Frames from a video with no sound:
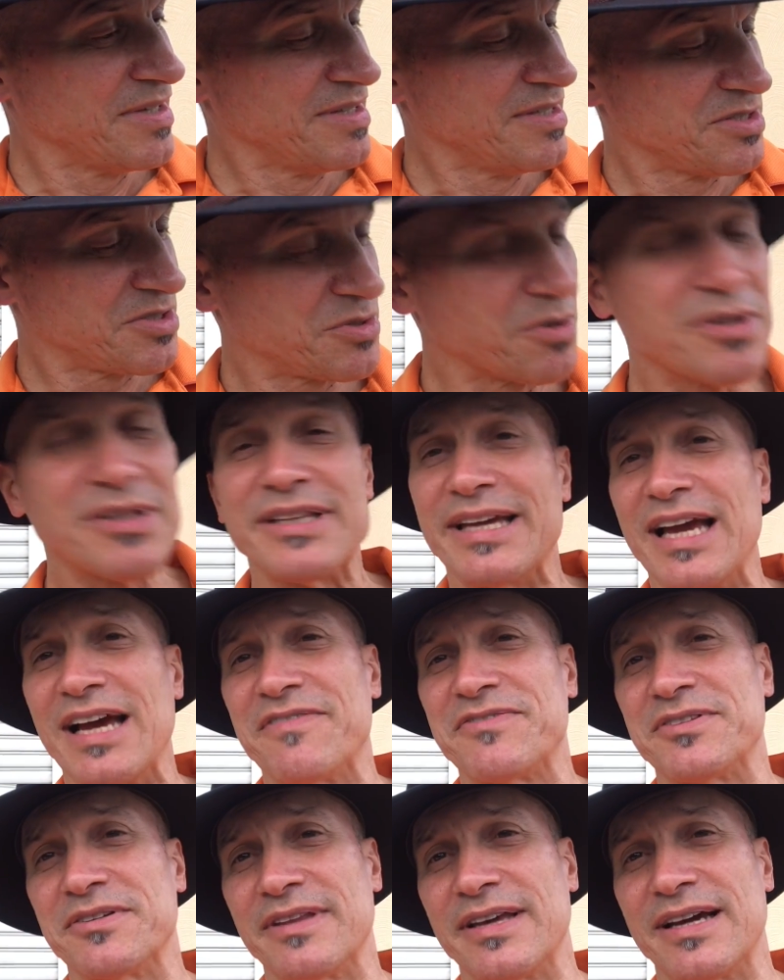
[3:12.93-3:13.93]
Shortly
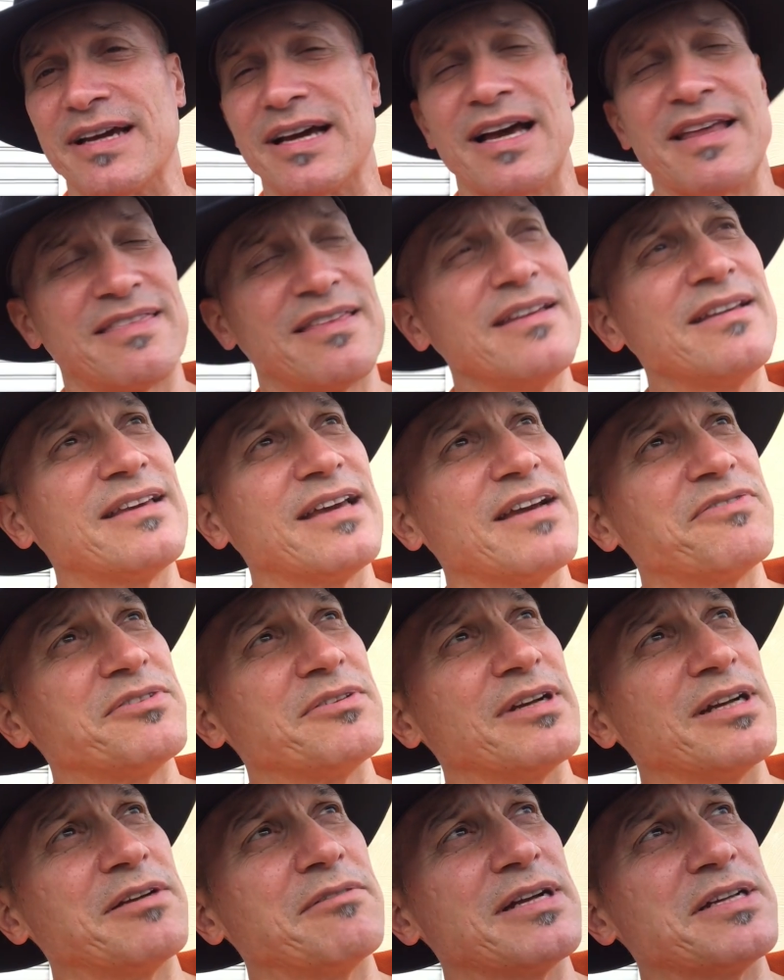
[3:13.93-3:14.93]
after that, I think
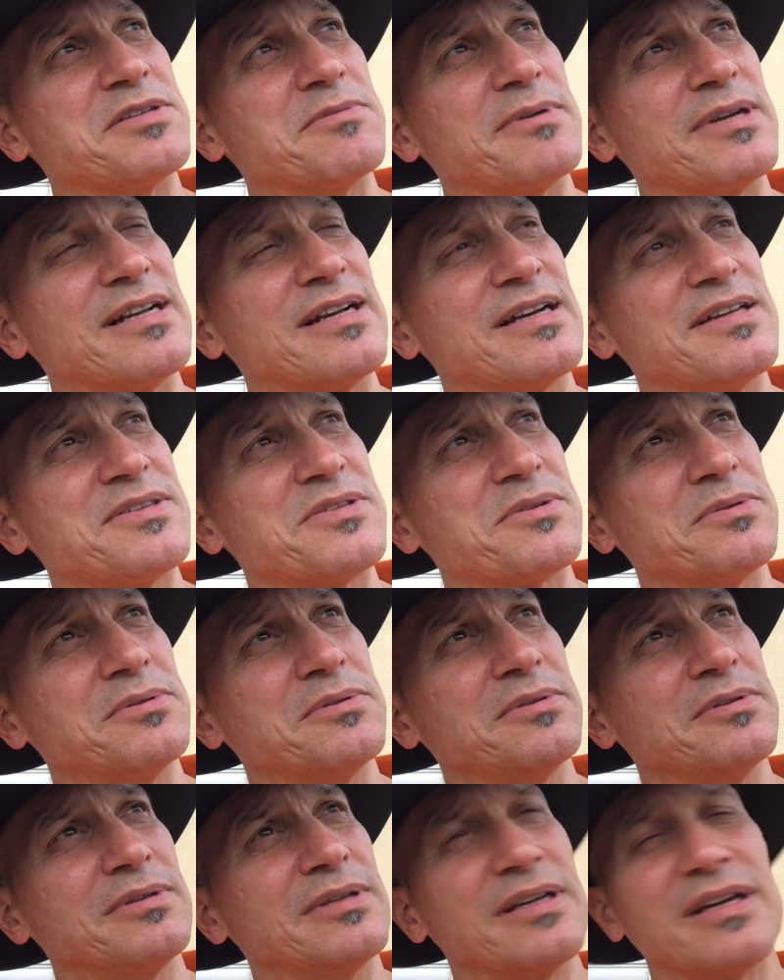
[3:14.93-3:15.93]
after I graduated high
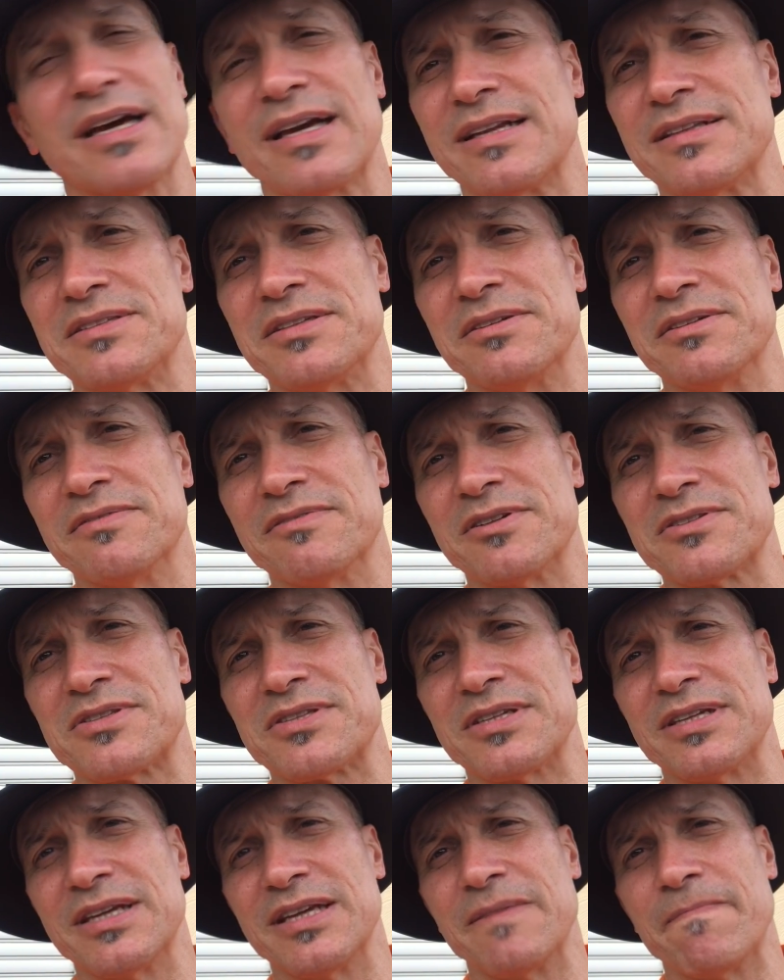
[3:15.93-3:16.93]
school and got into
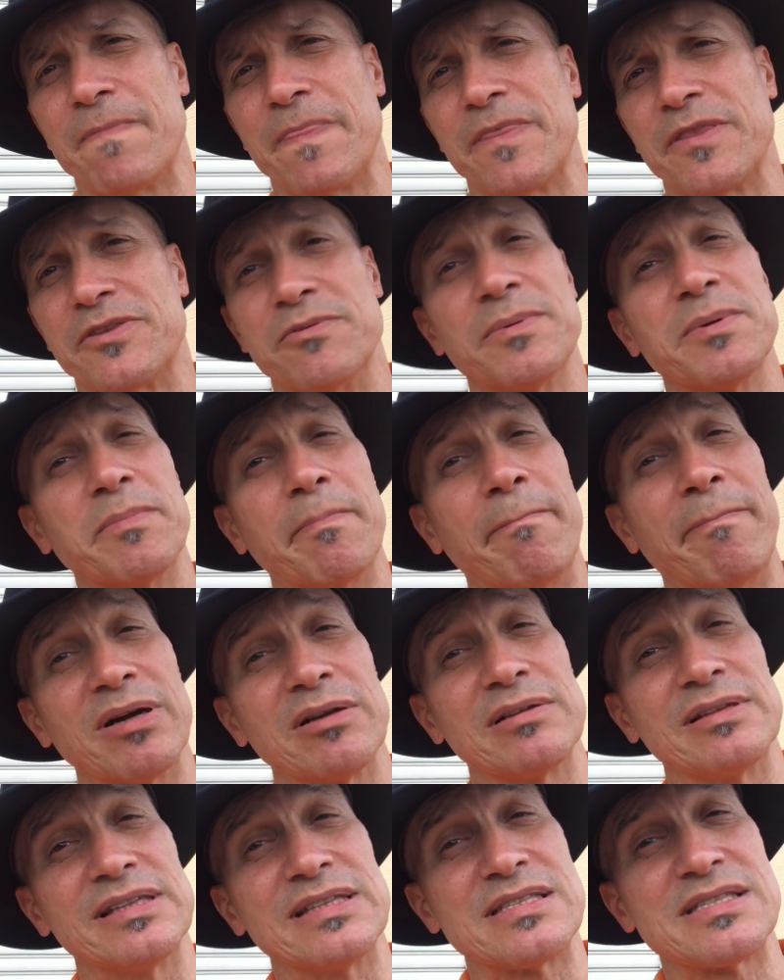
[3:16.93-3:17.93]
university, do you remember
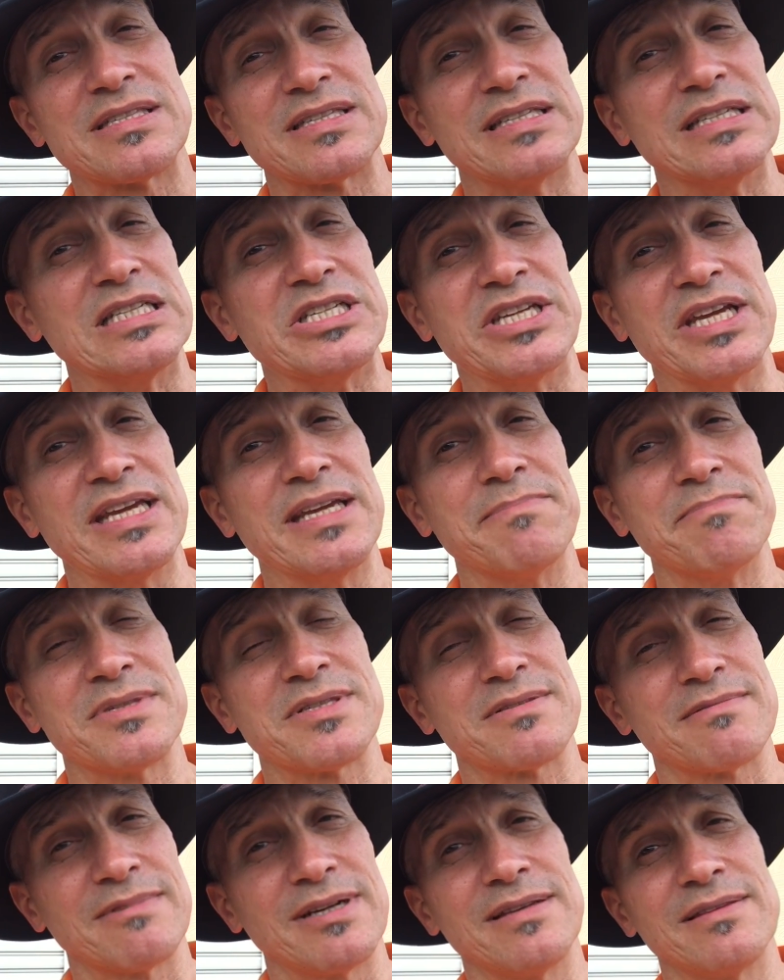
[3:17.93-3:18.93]
Bartlett's and
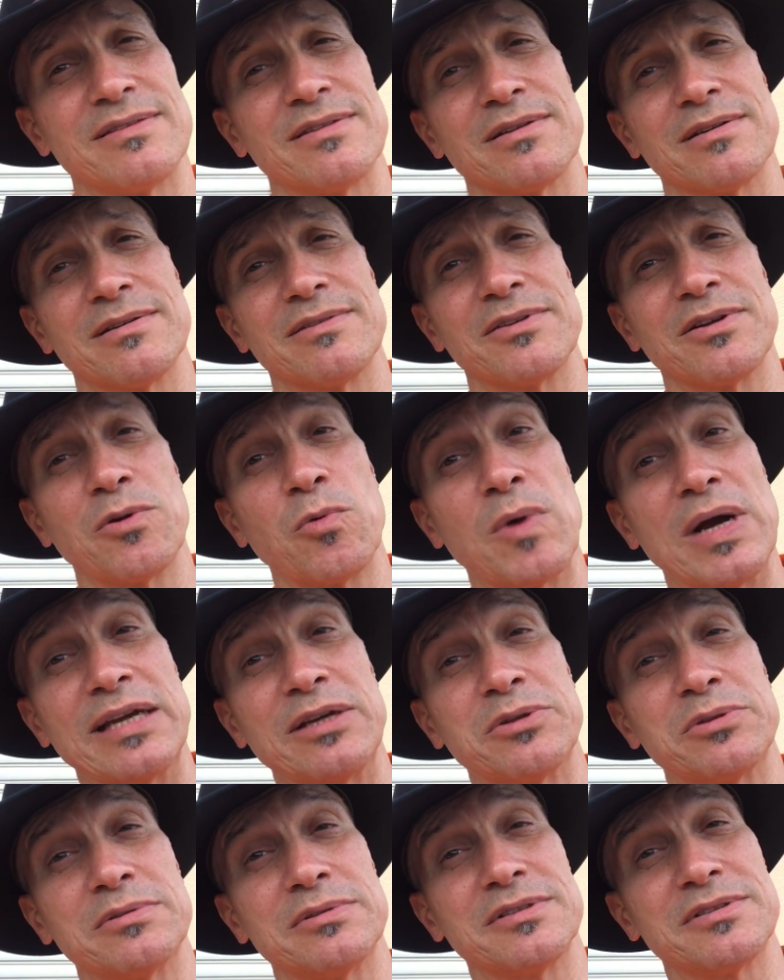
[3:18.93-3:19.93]
James, right? They're wine
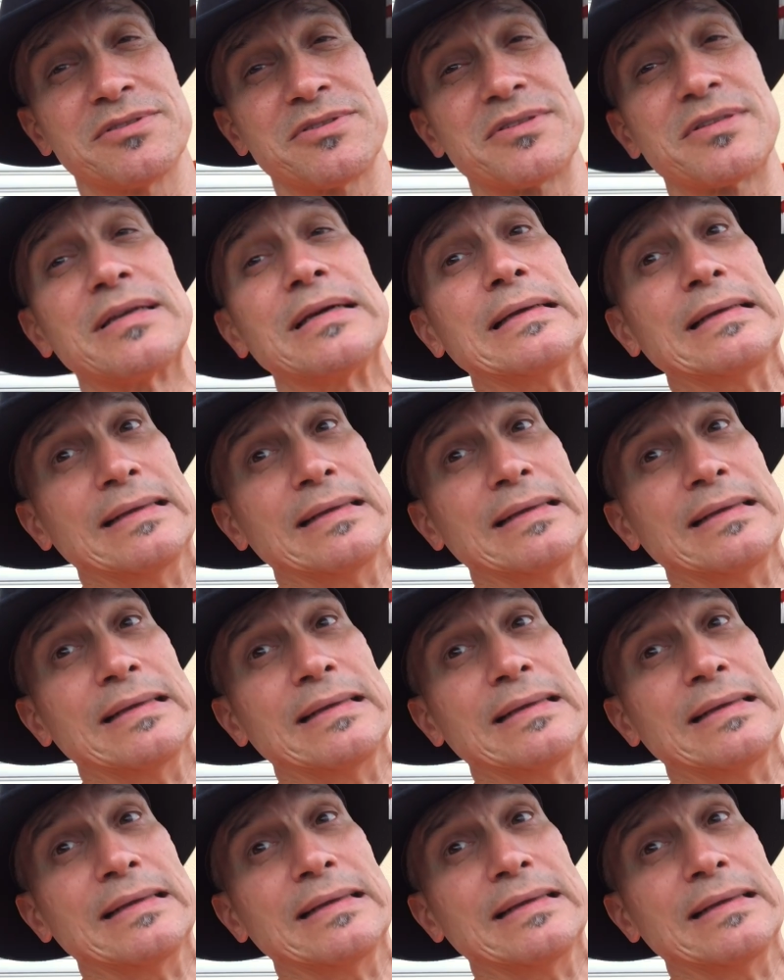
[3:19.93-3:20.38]
coolers.